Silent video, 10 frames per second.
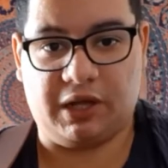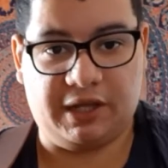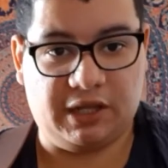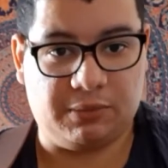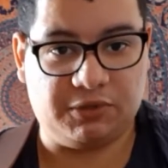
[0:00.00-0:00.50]
he
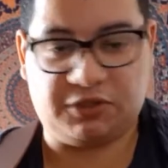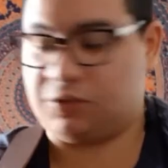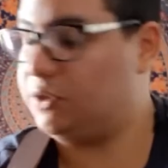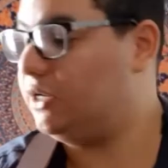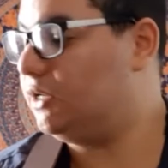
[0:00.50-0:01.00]

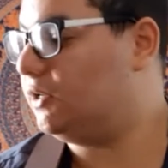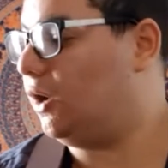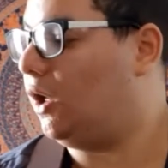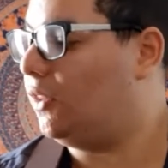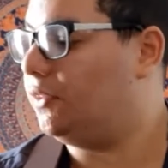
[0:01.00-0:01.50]
demonstrated
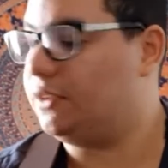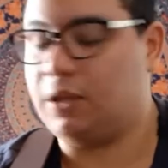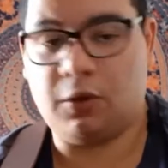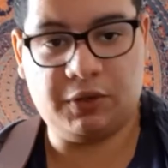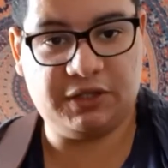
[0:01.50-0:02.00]
on the
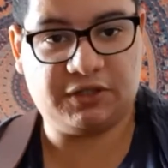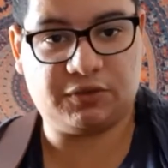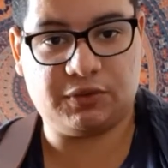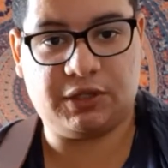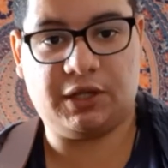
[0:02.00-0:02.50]
low E
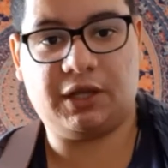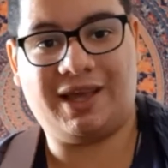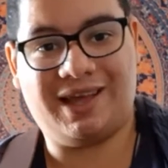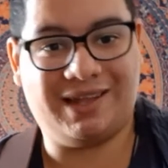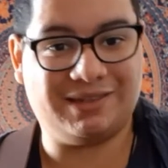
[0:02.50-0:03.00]
string
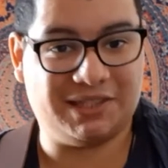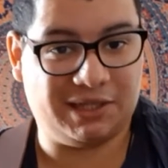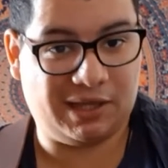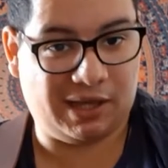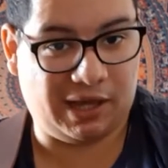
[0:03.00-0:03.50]
and the
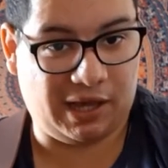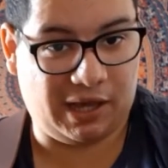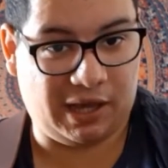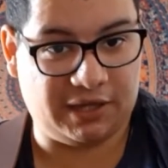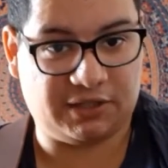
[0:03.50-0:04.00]

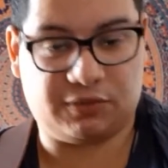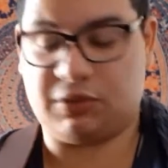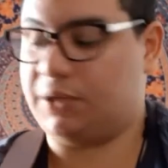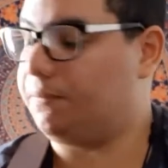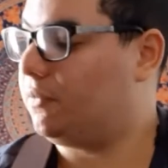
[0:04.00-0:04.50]
A string.